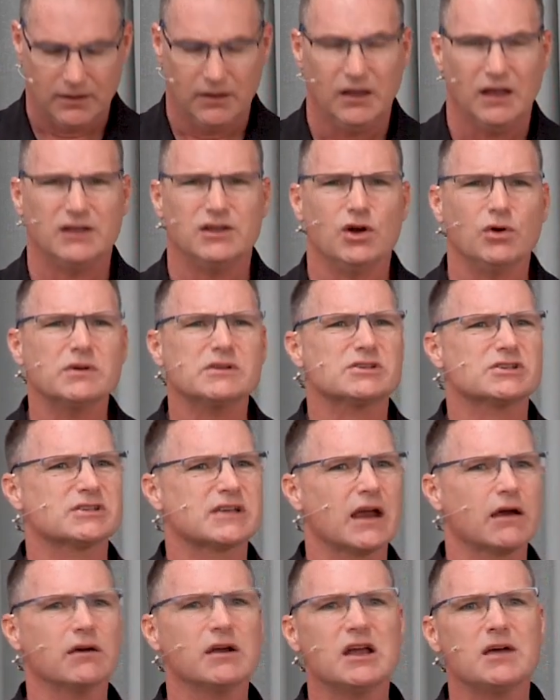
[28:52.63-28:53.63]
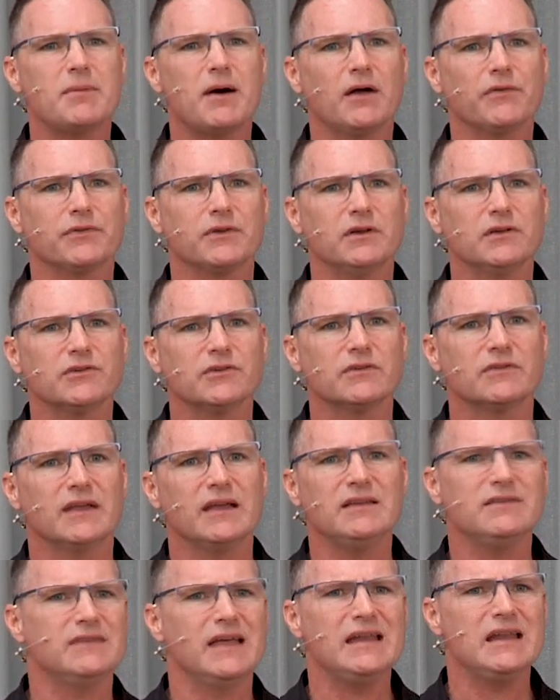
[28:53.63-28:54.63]
And you know what's scary about this?
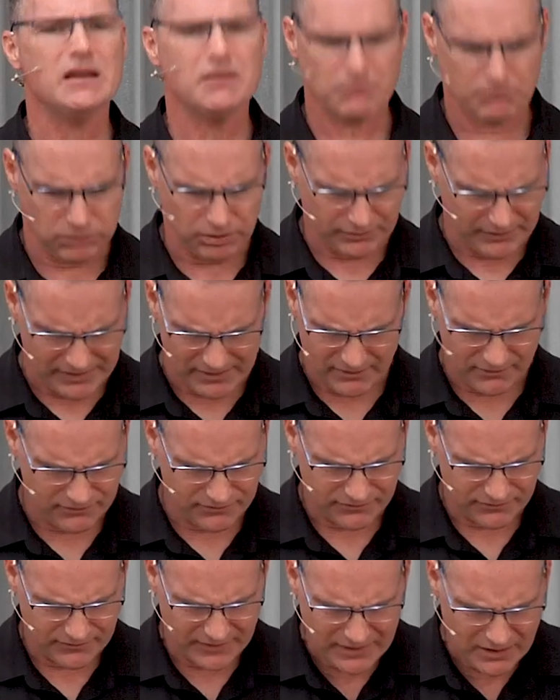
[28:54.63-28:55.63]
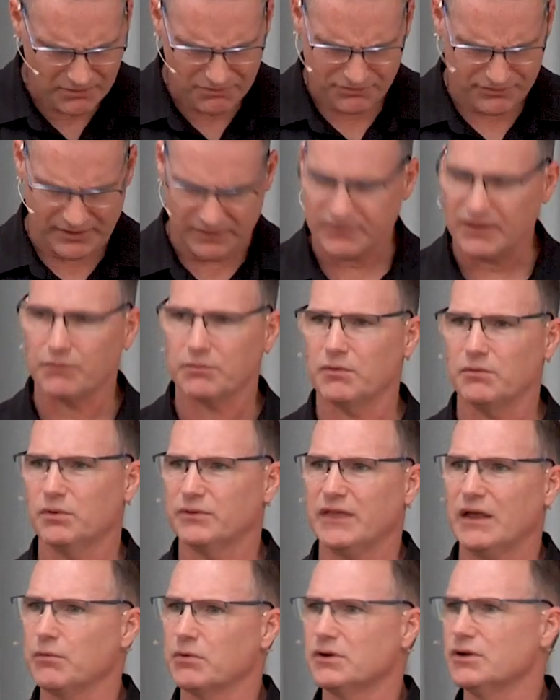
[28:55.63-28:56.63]
They, they didn't believe, they didn't think they,
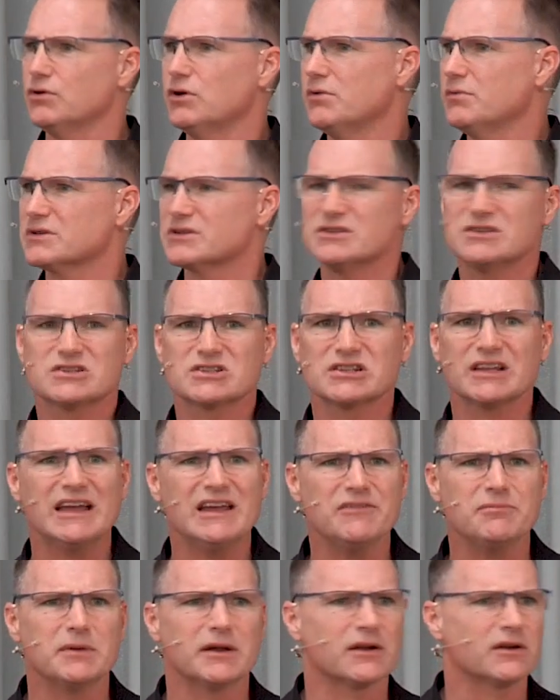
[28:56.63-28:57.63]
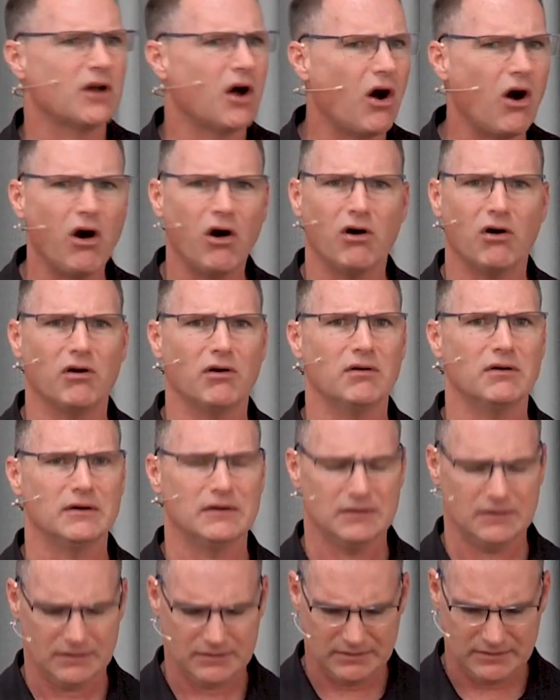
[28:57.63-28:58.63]
what they were doing was enslavement at all.
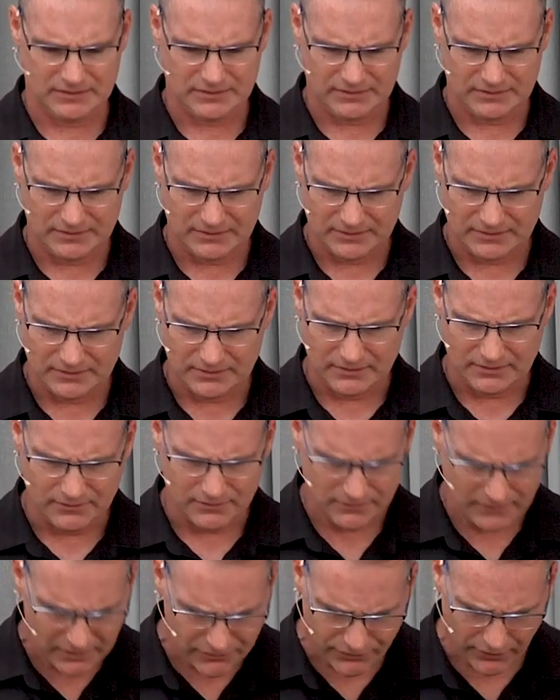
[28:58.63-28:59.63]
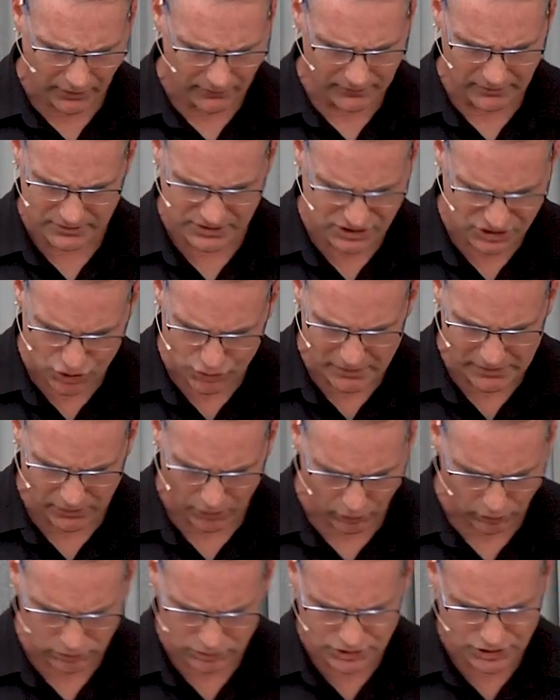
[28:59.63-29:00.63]
They thought assuming
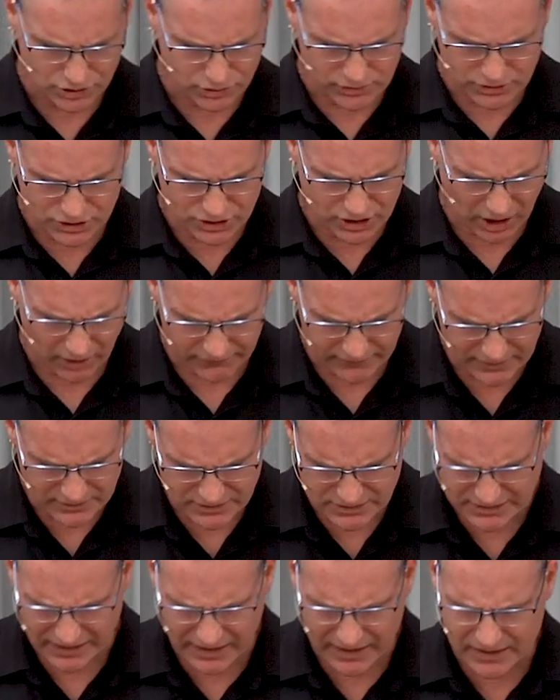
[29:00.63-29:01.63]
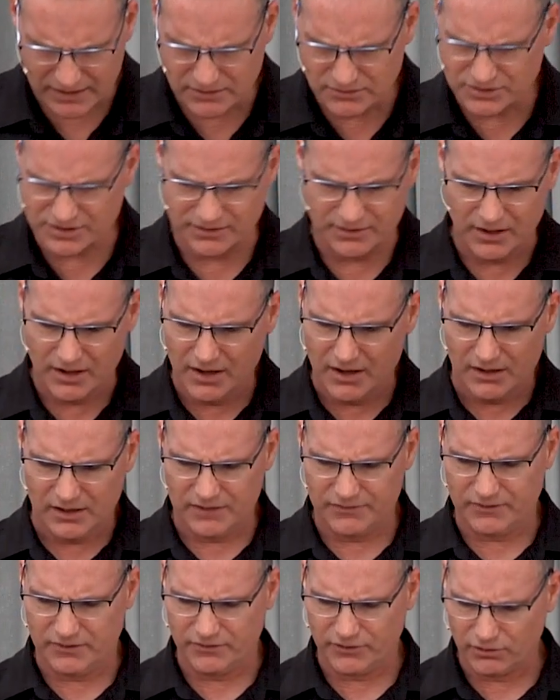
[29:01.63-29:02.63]
old Jewish covenant signs and,
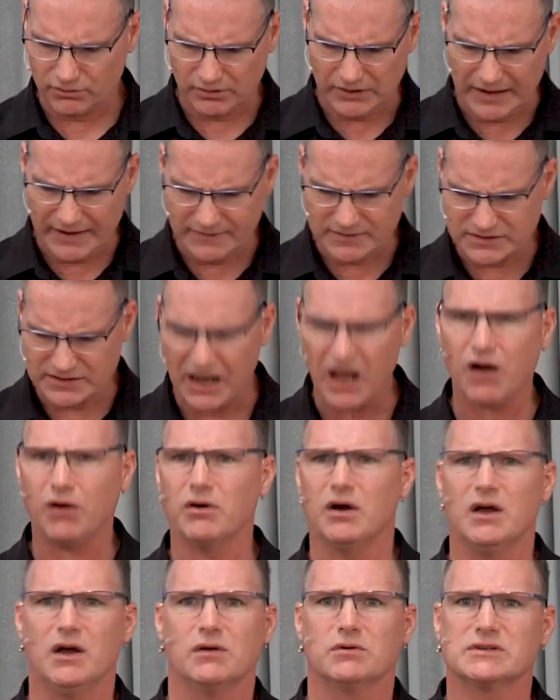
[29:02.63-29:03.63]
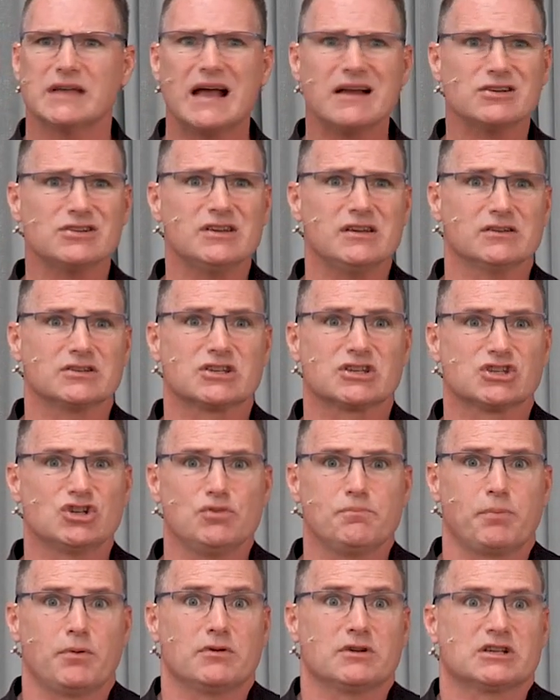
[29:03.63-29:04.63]
and their lifestyle was actually a super